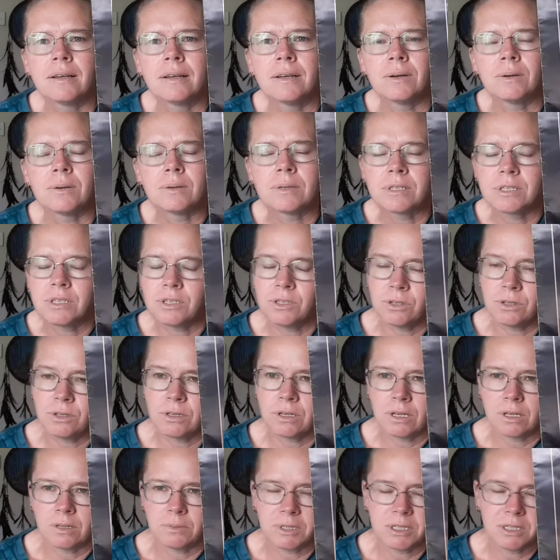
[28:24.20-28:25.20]
it was
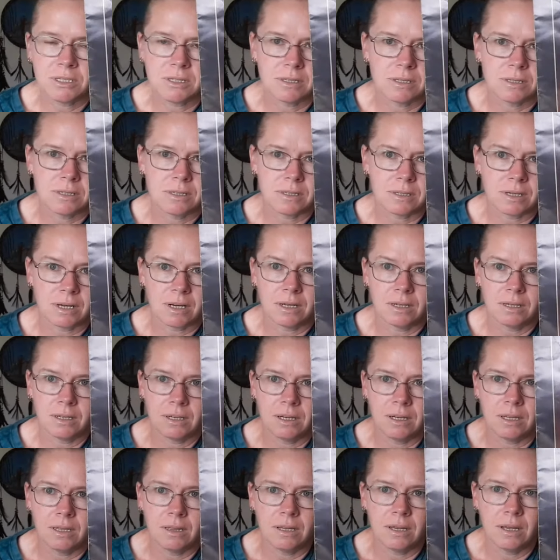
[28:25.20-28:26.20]
unanimous to start
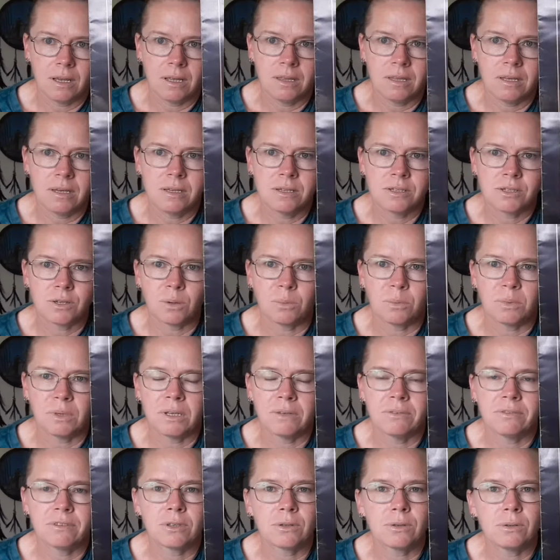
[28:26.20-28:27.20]
in the top
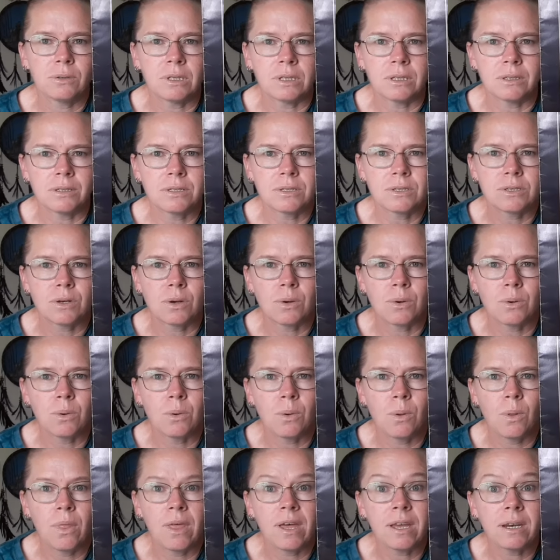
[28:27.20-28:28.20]
left corner. So
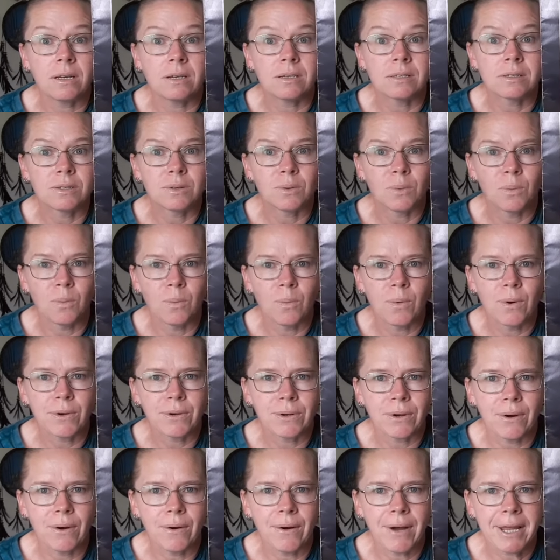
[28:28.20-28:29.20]
that is what
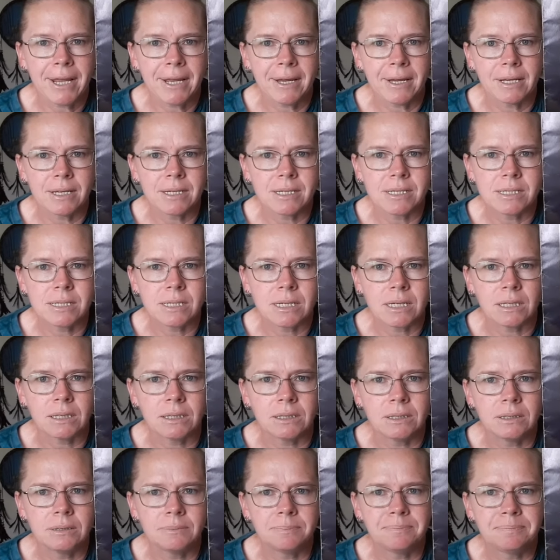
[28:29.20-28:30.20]
I've
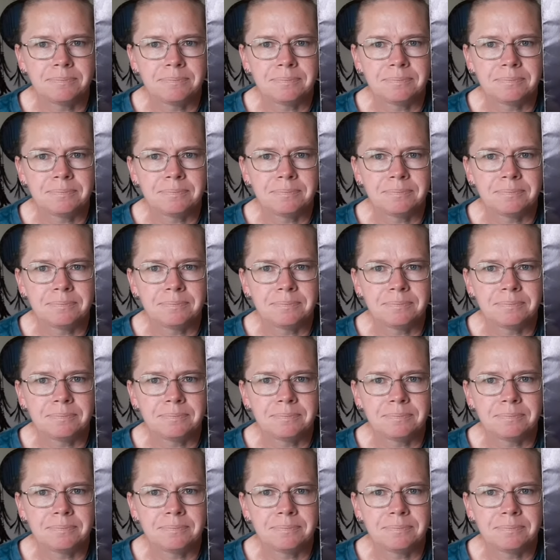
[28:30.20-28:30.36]
done.